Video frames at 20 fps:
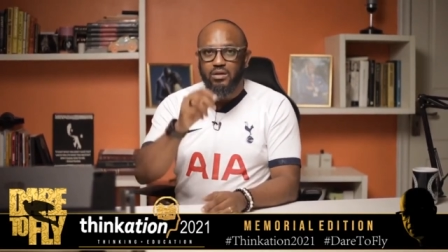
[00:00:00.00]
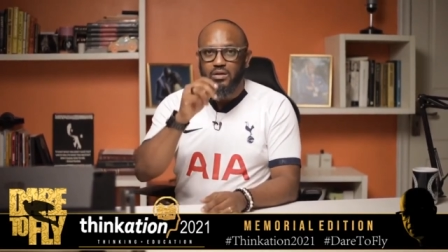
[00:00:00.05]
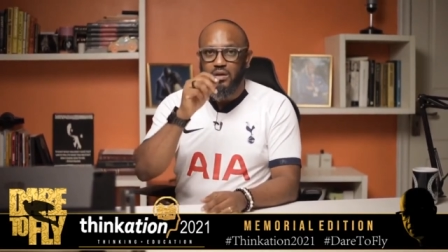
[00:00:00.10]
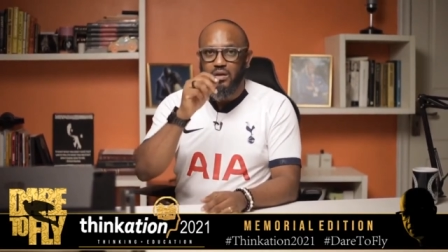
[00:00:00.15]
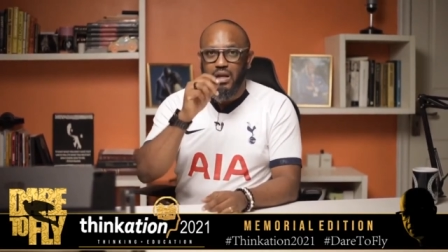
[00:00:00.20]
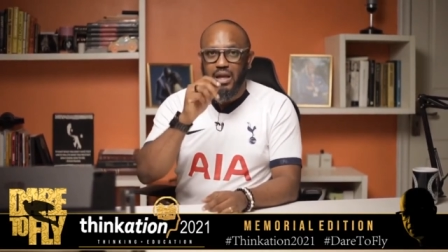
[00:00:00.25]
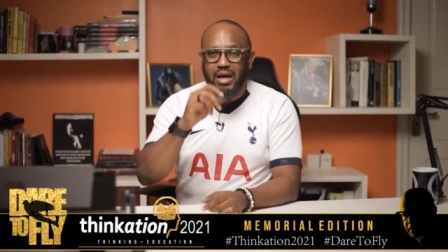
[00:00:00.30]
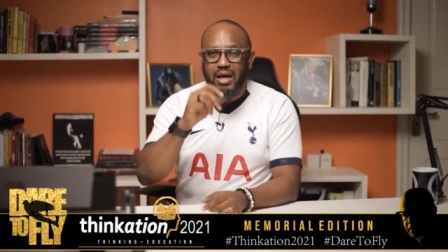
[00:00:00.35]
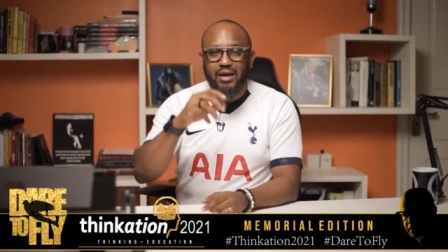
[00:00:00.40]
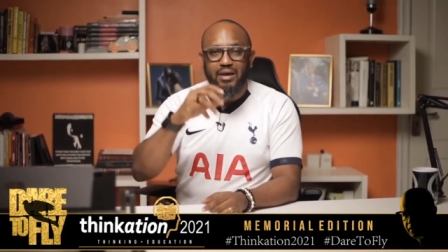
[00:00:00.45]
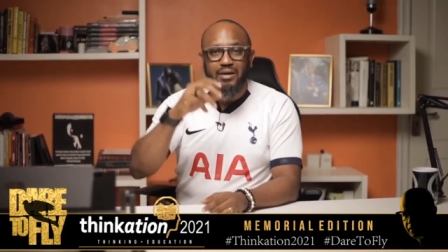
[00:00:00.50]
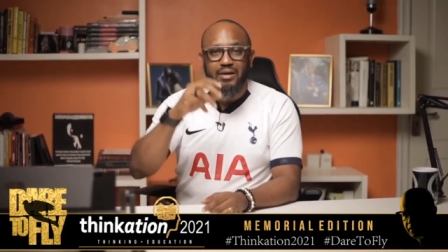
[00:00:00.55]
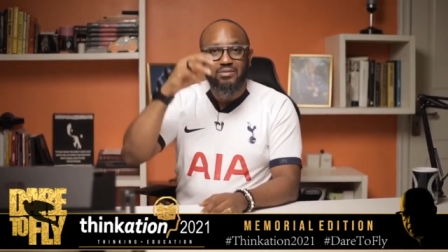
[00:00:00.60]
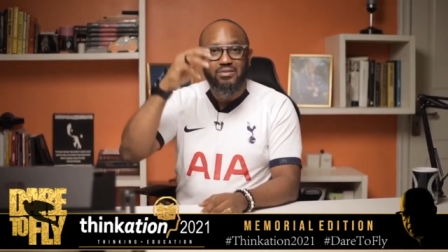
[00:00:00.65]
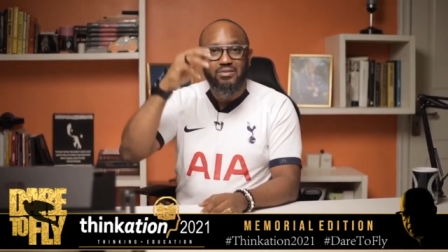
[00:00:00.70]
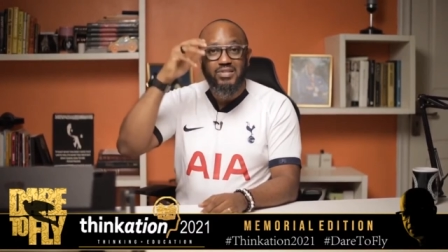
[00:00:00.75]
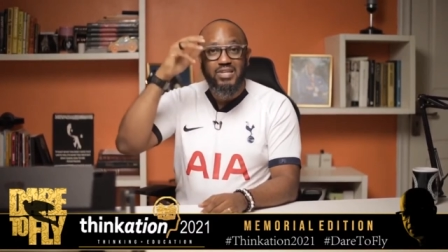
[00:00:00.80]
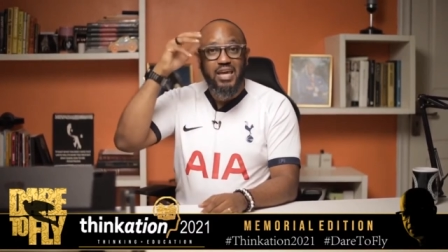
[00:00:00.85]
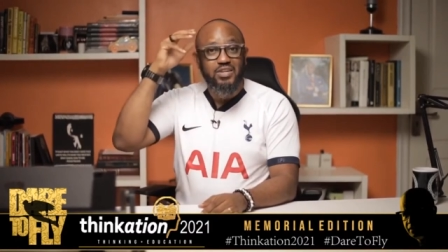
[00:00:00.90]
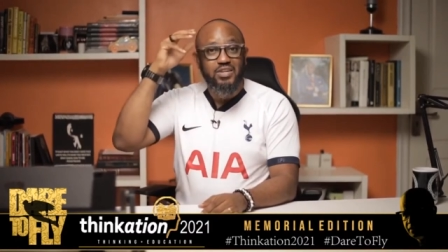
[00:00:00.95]

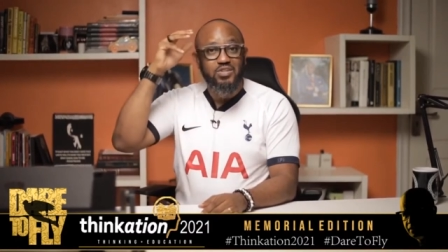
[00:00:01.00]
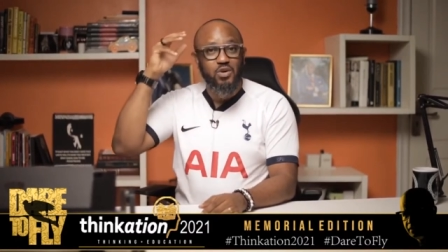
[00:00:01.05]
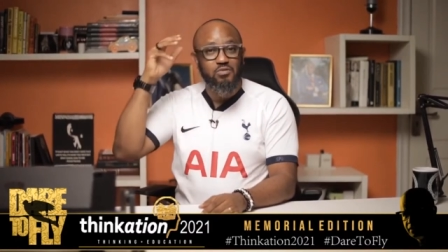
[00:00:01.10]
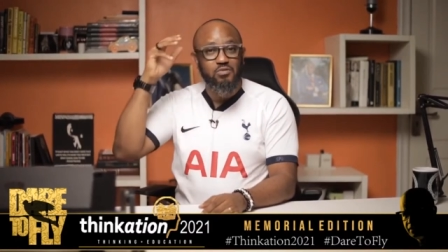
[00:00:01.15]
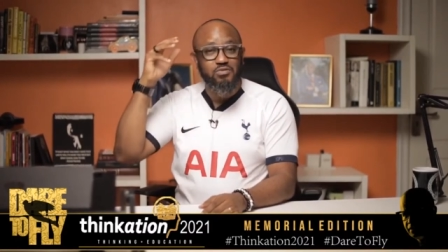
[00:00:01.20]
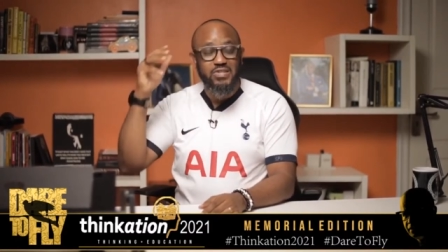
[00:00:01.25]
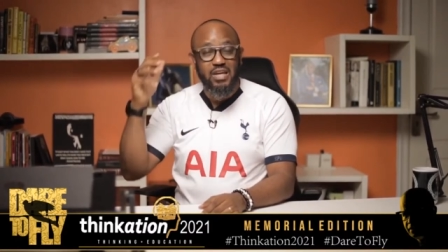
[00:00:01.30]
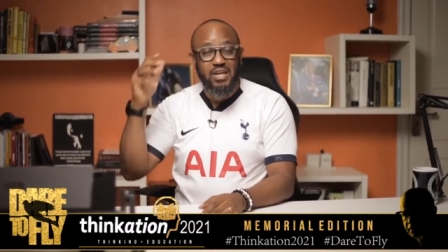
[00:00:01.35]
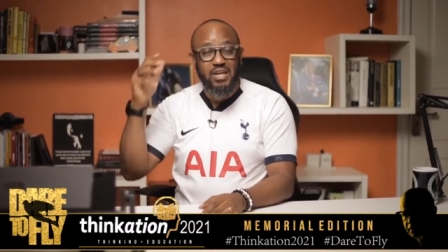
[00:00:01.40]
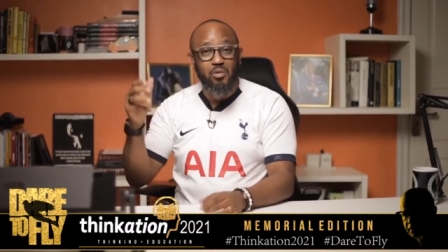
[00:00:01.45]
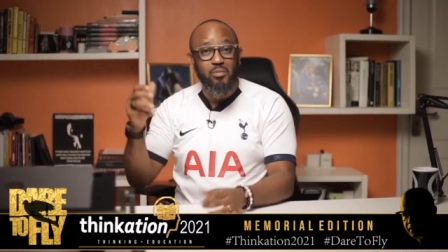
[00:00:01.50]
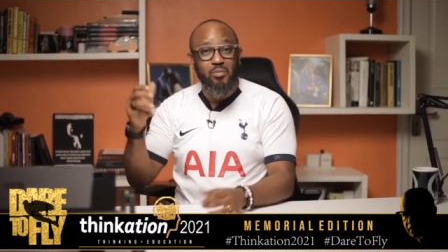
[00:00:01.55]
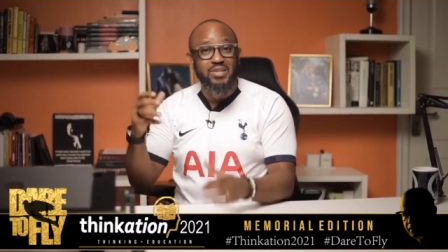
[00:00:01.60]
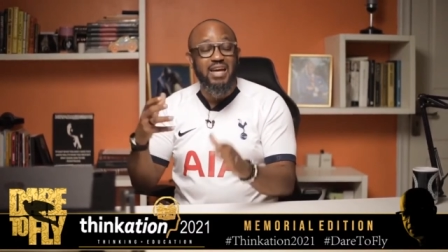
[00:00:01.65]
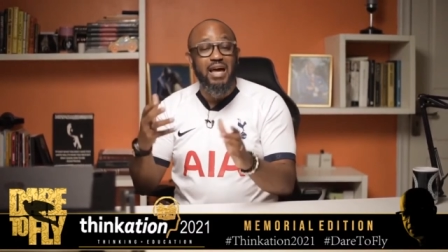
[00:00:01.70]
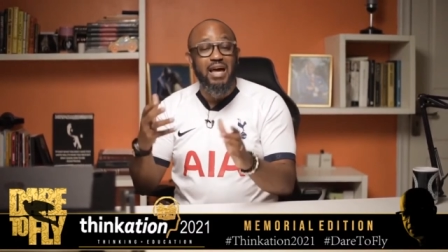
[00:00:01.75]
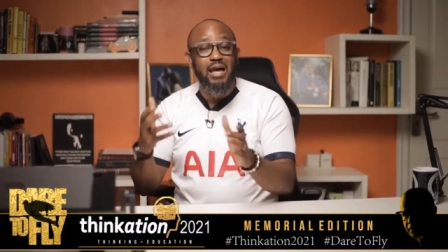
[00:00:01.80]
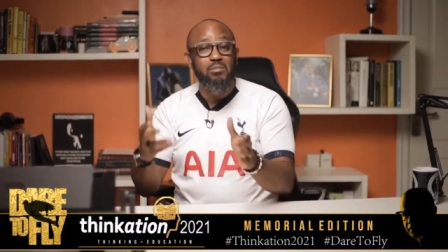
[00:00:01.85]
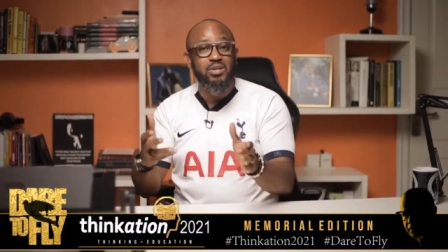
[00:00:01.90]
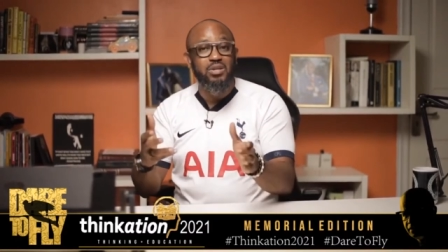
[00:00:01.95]
Goliath takes off his helmet.
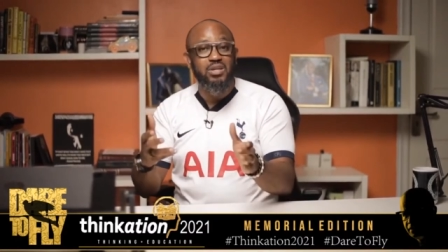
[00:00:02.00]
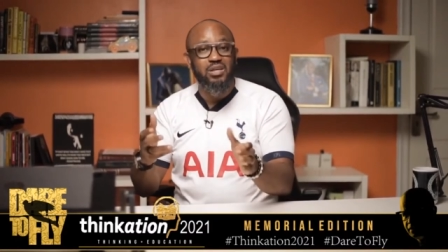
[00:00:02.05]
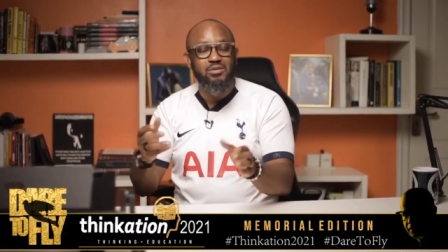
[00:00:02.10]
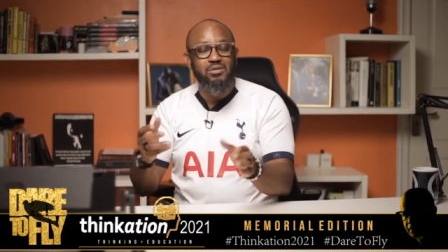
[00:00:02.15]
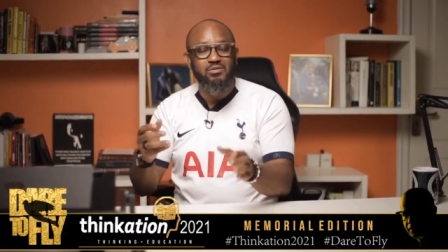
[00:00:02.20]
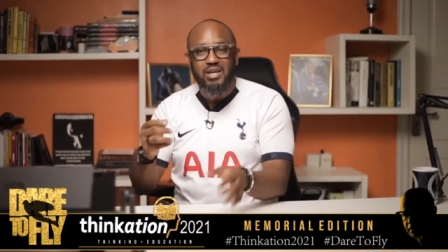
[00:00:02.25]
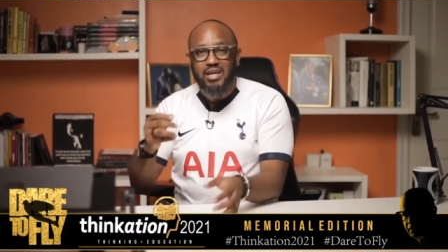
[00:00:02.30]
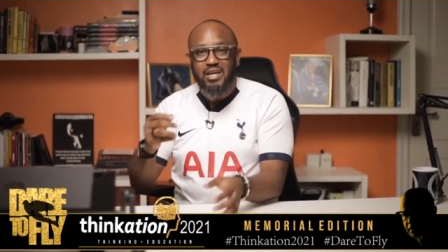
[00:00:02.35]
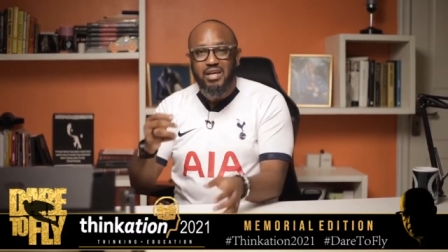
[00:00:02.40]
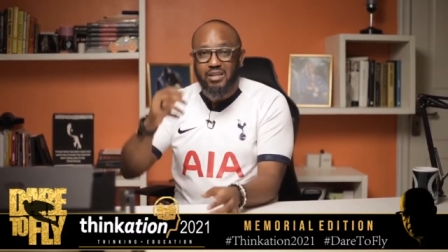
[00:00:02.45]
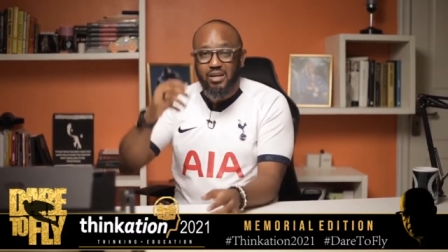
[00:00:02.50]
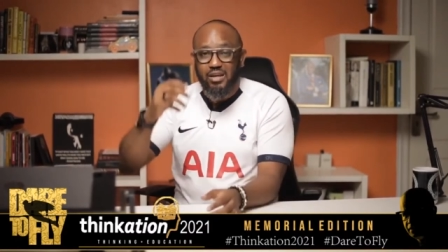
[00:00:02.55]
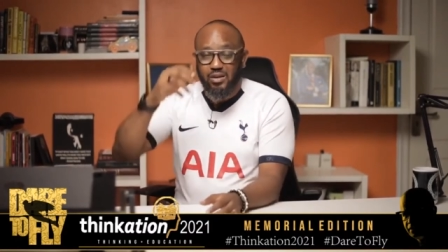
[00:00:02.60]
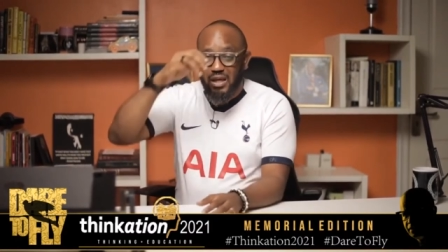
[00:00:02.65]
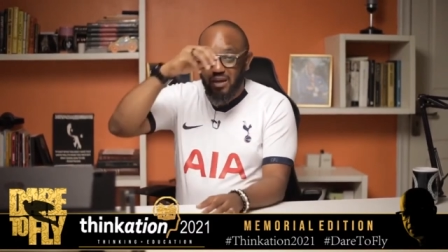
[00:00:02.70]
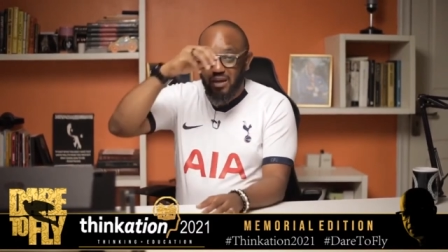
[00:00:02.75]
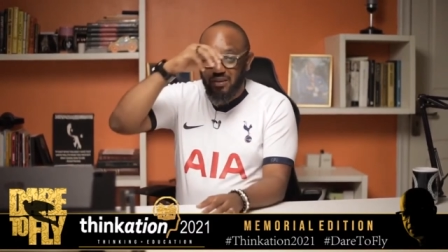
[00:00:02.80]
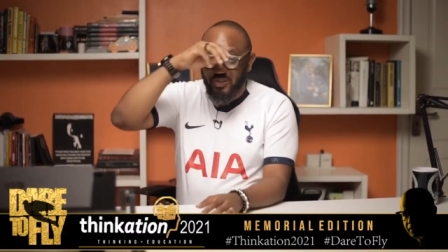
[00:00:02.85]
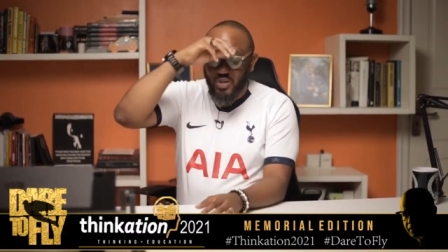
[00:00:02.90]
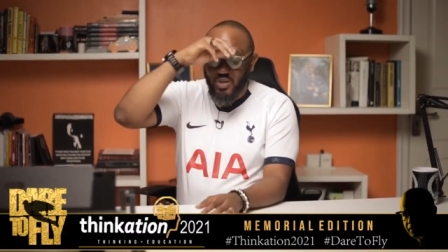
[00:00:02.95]
I believe that
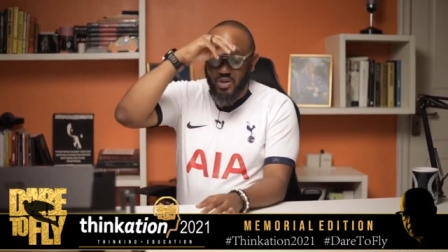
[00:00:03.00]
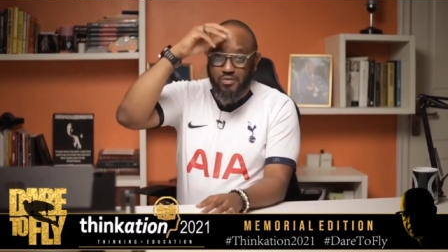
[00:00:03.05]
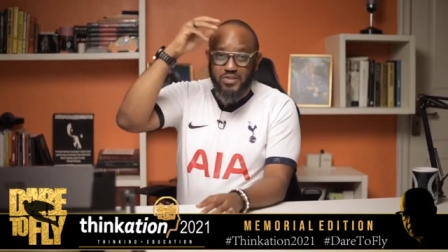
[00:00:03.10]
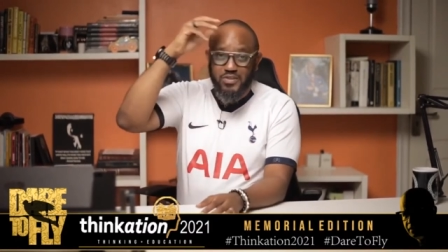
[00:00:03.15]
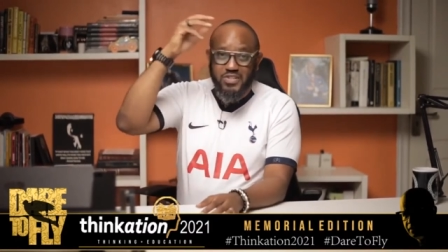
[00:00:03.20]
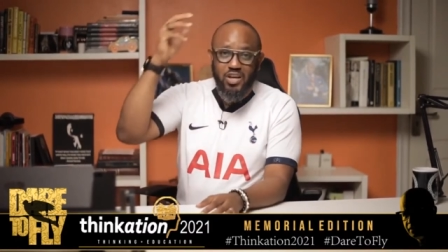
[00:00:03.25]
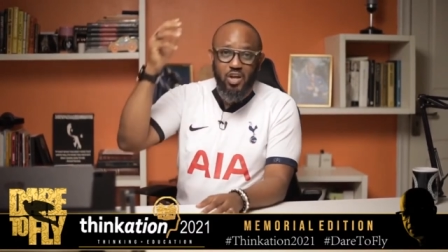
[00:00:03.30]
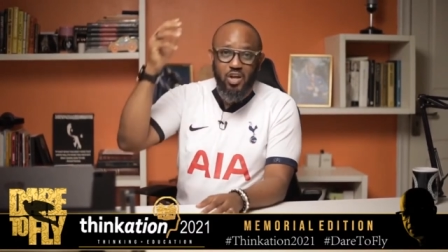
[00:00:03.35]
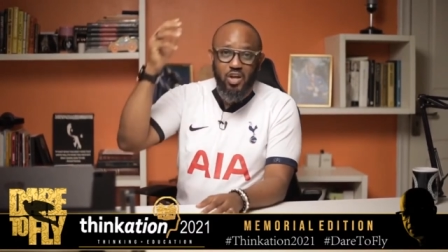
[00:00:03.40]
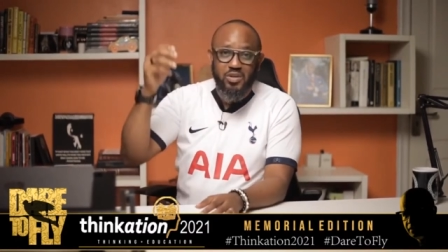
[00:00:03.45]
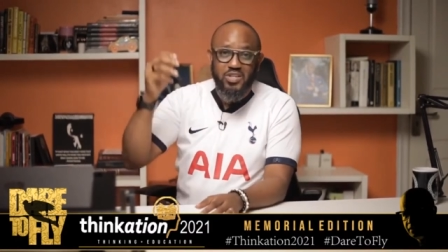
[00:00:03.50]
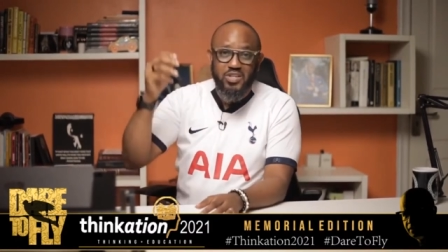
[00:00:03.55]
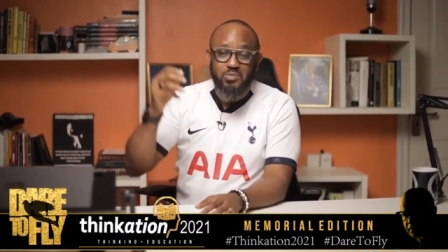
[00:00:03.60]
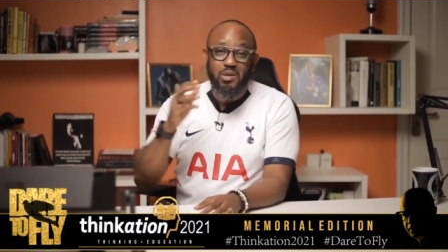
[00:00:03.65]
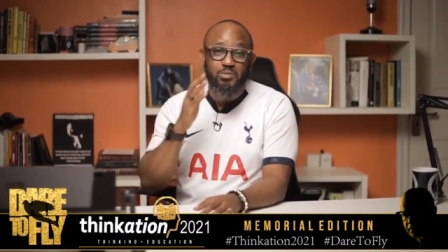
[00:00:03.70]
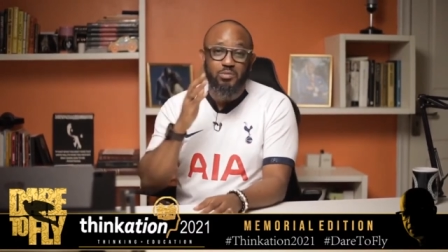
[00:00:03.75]
Goliath took off his helmets.